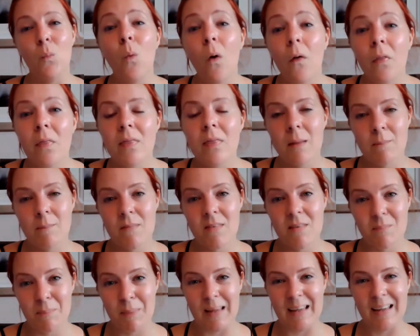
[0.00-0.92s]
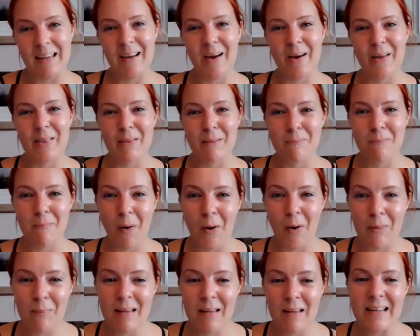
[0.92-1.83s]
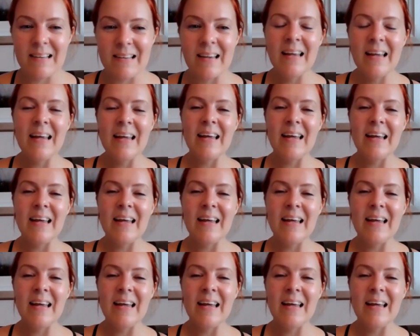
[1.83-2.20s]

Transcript: want them to be at the moment.